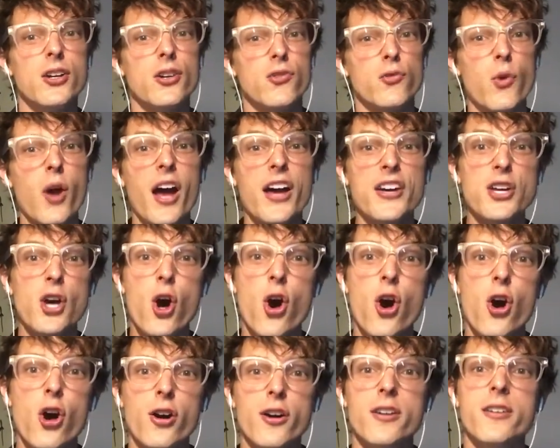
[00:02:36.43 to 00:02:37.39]

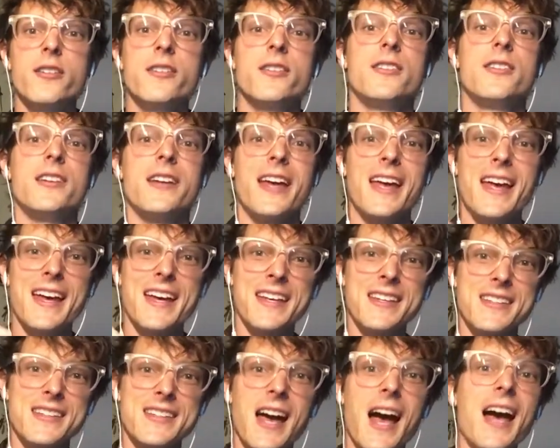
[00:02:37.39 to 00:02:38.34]
Rayong,
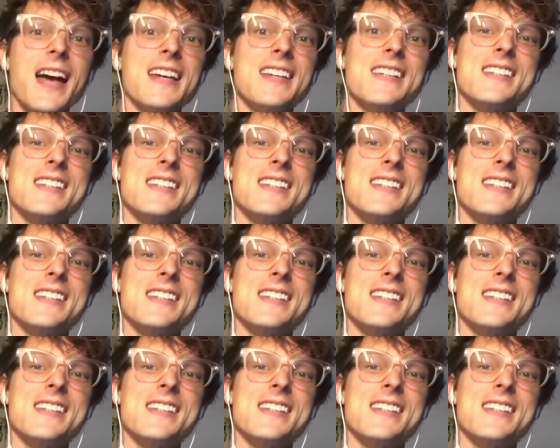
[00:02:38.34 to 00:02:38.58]
and Thai